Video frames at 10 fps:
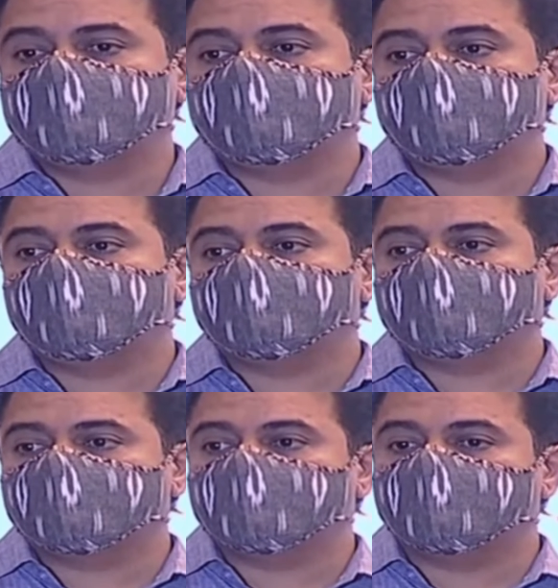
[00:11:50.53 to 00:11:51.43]
We were able to
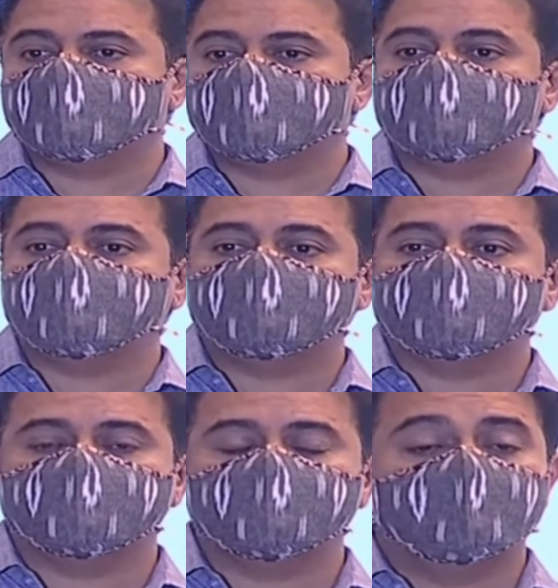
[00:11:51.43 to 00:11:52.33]
give clearances in
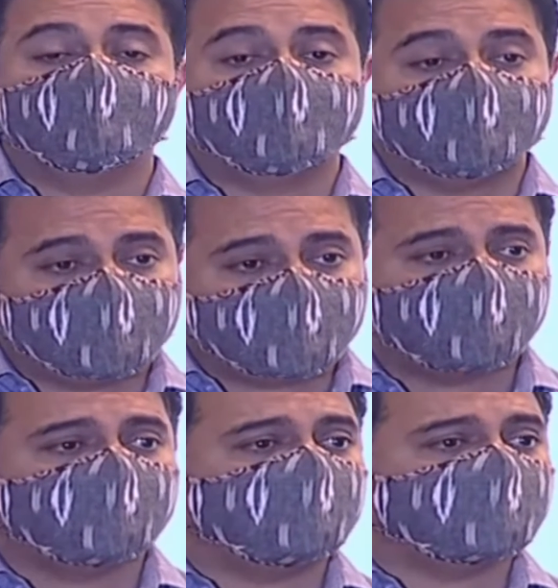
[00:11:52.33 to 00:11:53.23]
less than
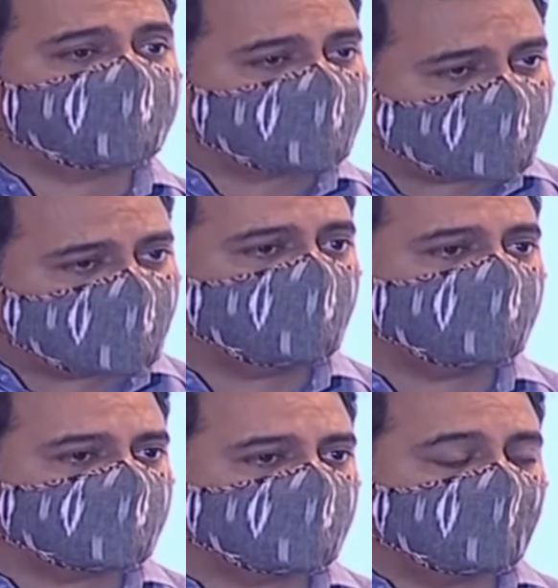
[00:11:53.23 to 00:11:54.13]
11 days, 10
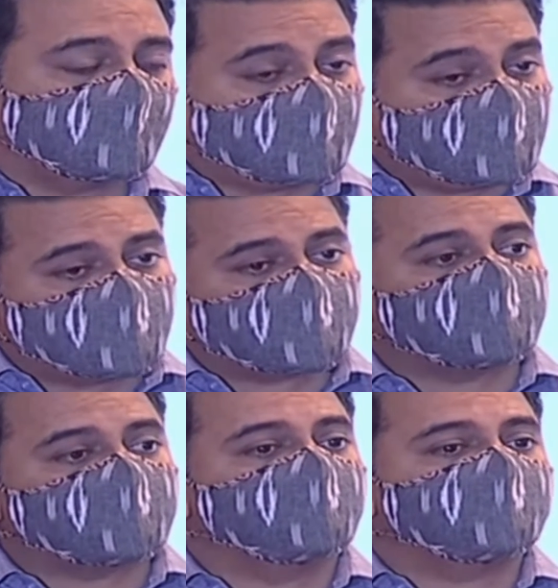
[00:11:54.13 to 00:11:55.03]
days, even
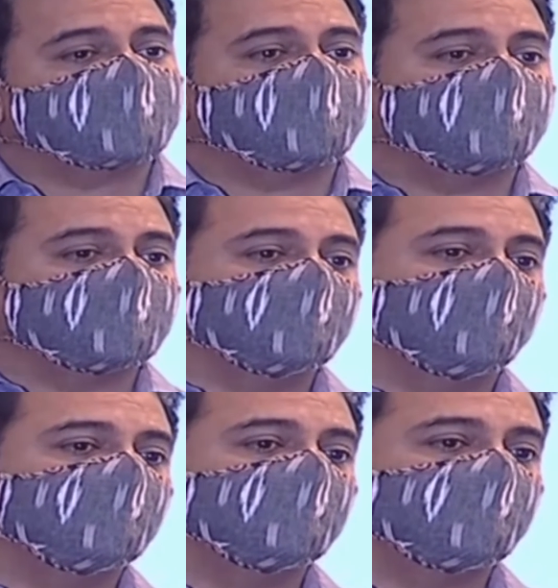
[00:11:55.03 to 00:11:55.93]
from 37,
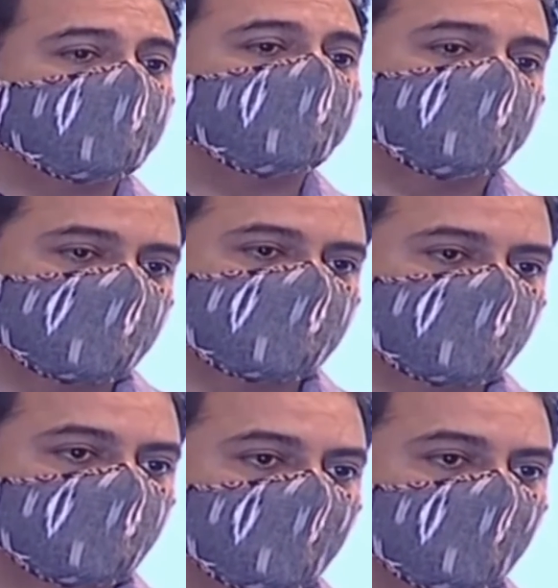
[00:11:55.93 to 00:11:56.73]
38 departments.